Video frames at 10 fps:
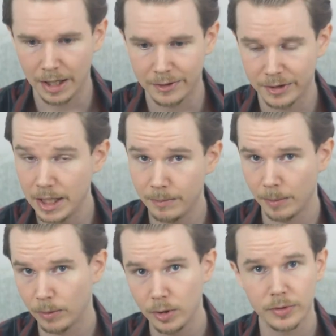had seen
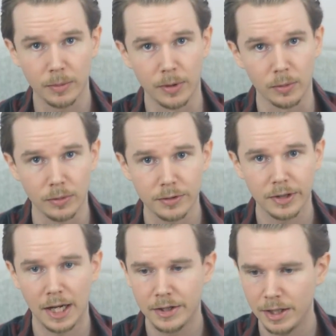people use computers,
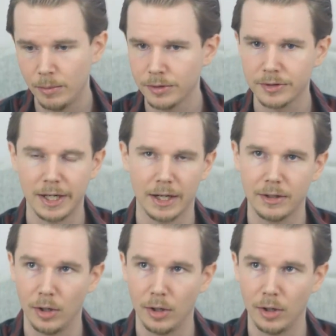and she was like